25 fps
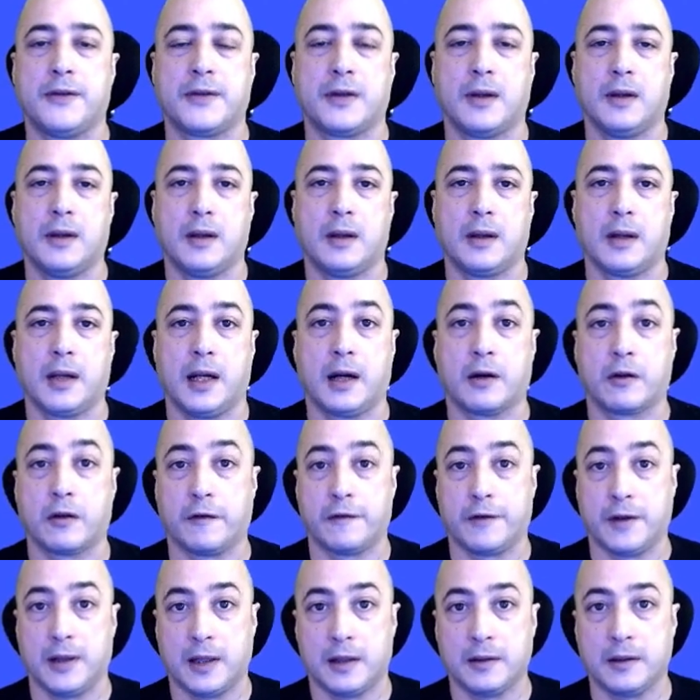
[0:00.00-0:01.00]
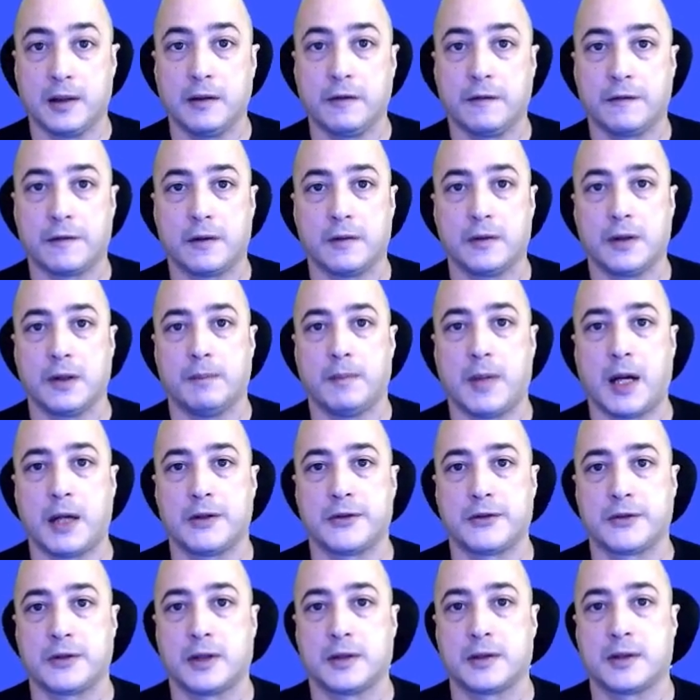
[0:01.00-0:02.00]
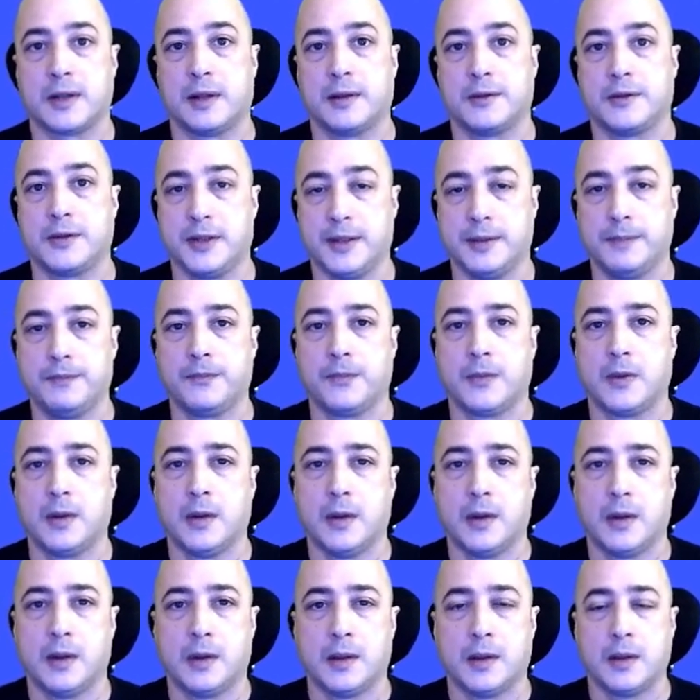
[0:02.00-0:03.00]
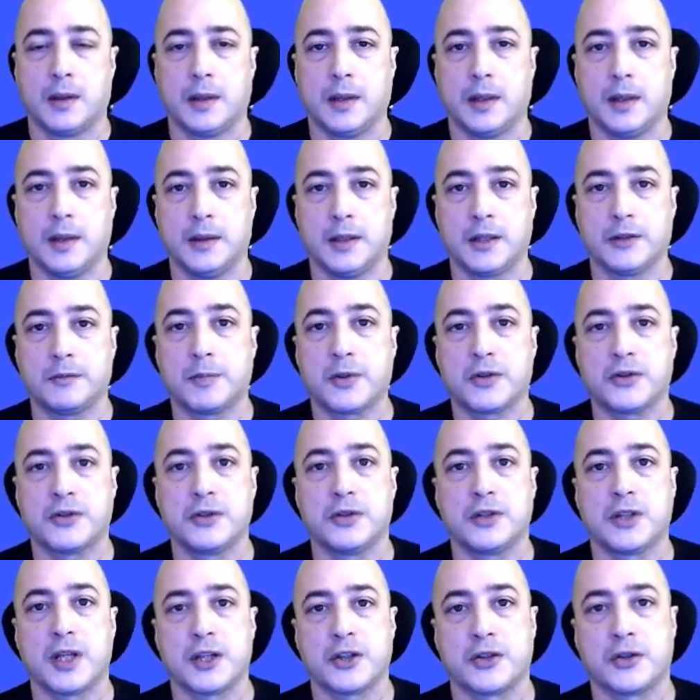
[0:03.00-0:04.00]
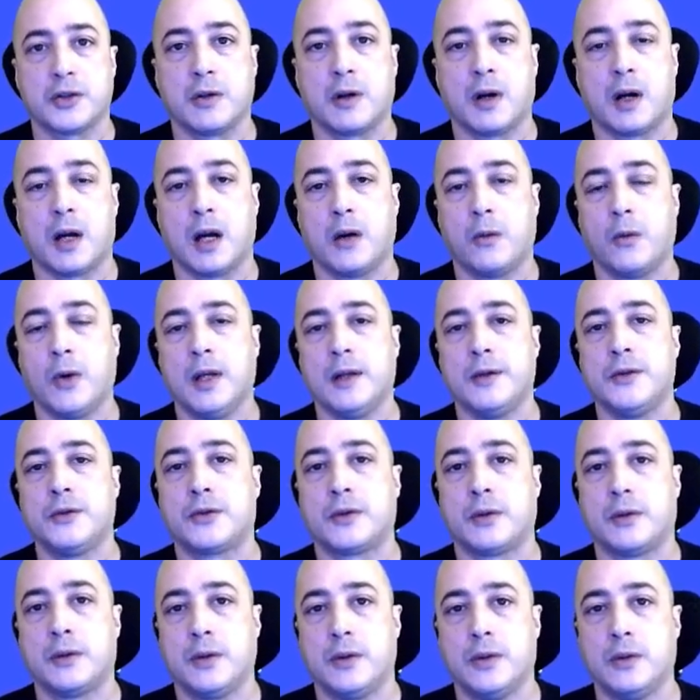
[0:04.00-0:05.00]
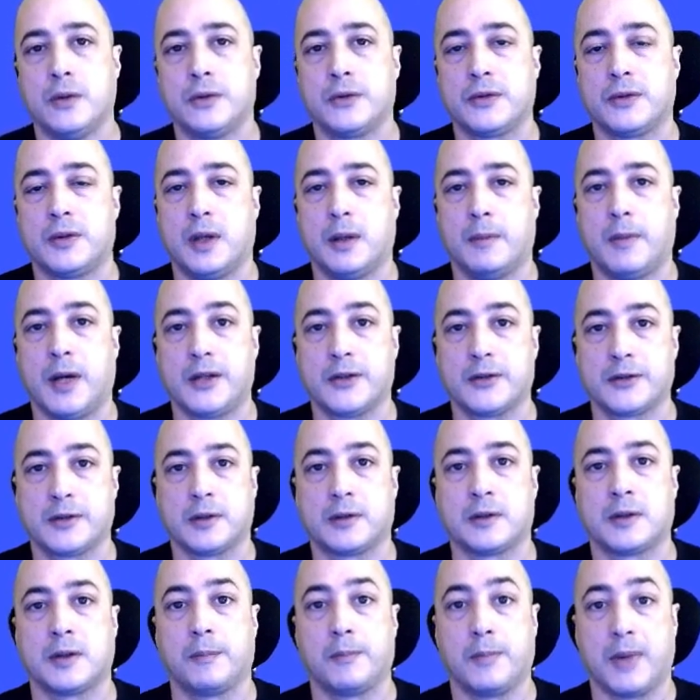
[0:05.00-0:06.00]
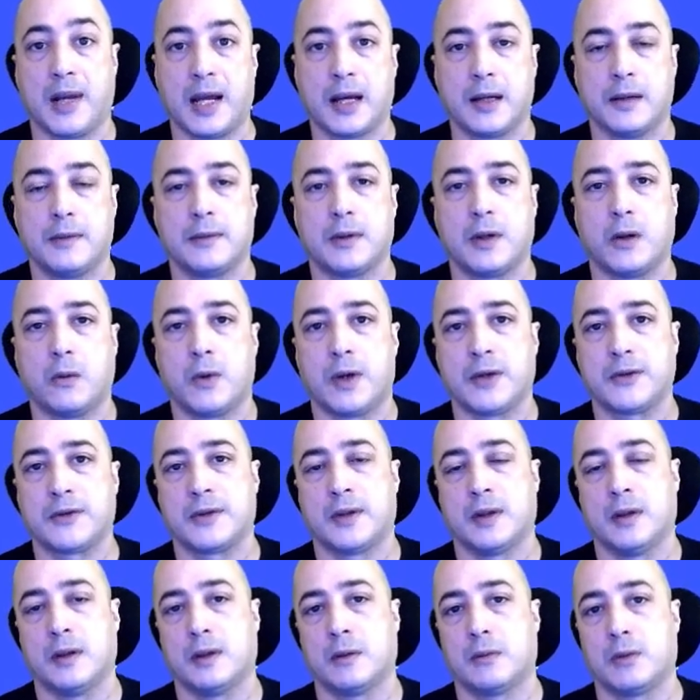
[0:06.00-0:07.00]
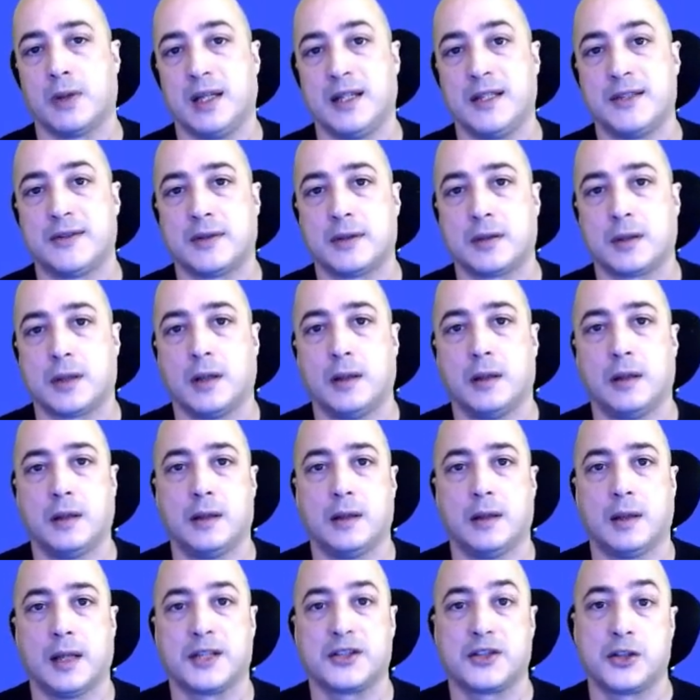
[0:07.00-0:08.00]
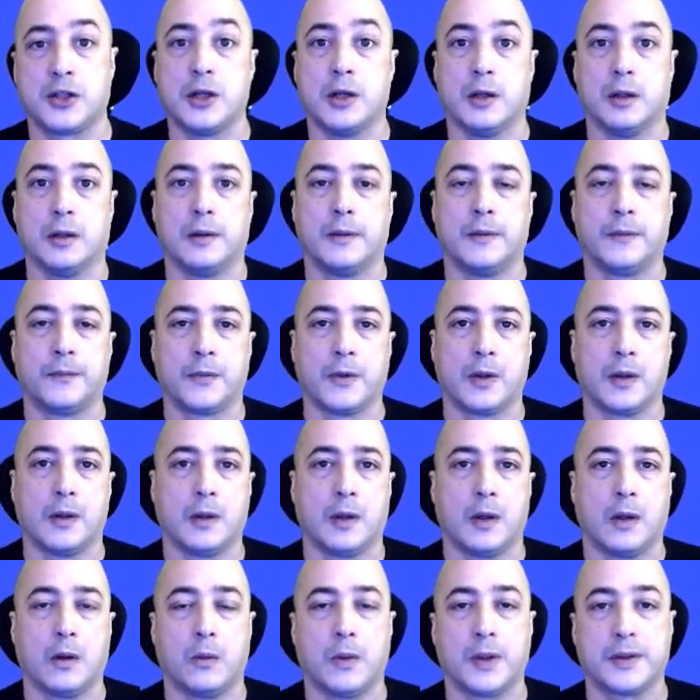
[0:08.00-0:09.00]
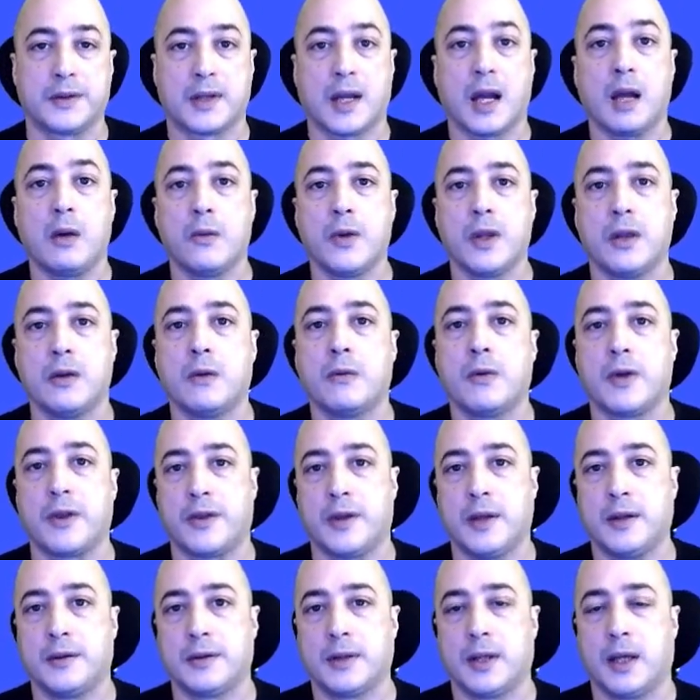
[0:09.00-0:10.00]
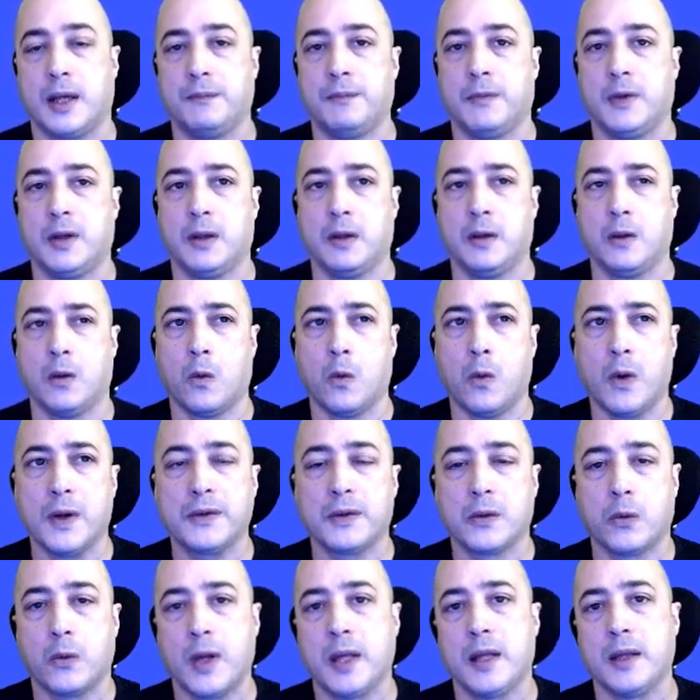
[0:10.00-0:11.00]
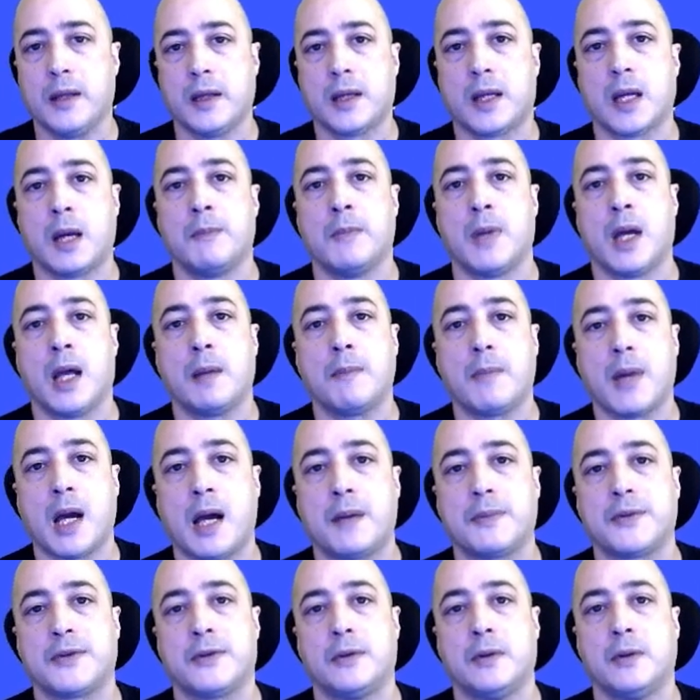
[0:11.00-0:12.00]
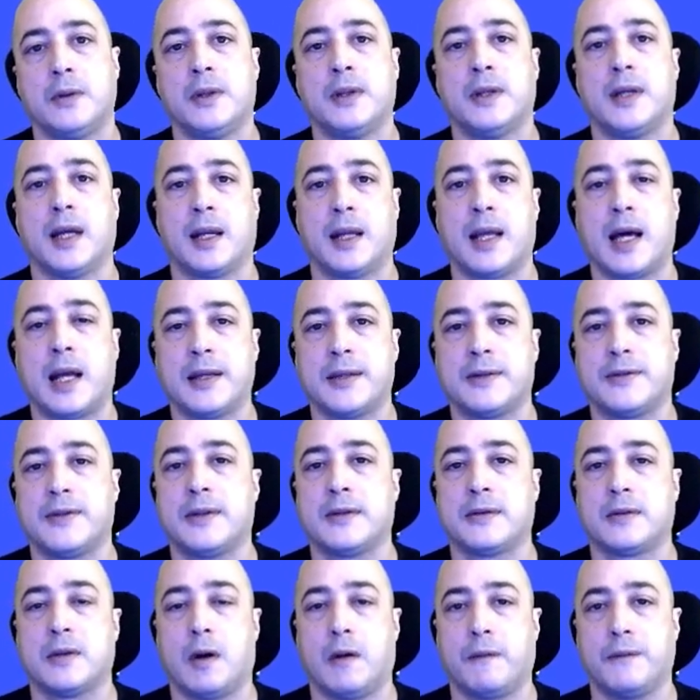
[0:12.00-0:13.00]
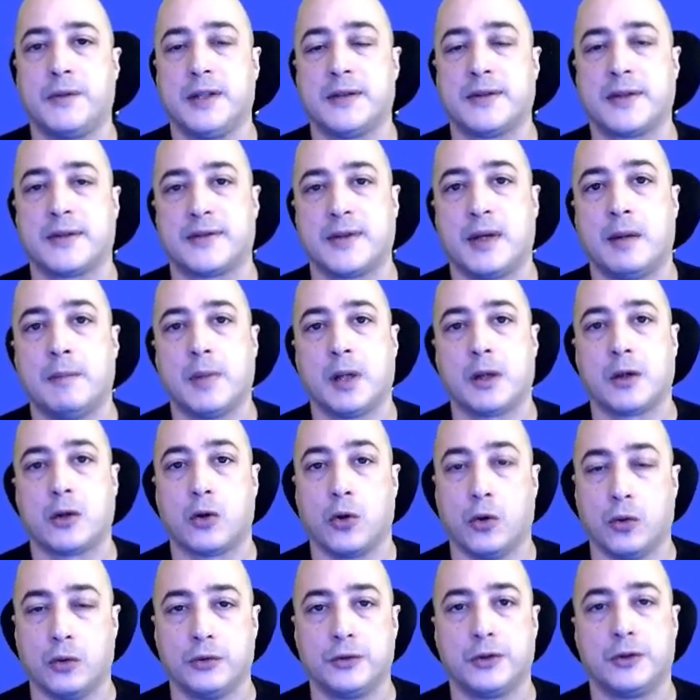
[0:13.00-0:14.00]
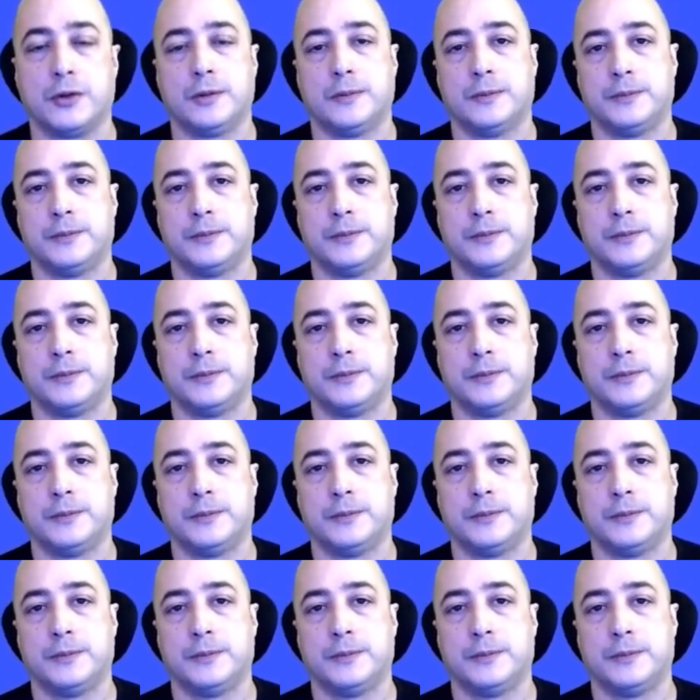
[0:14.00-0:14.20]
Gerardo Fernández from the VirusTotal team. In this presentation, I will introduce the VirusTotal plugin that was released last year. What can we do with it, and in what way it can help us during the analysis of disassembled code.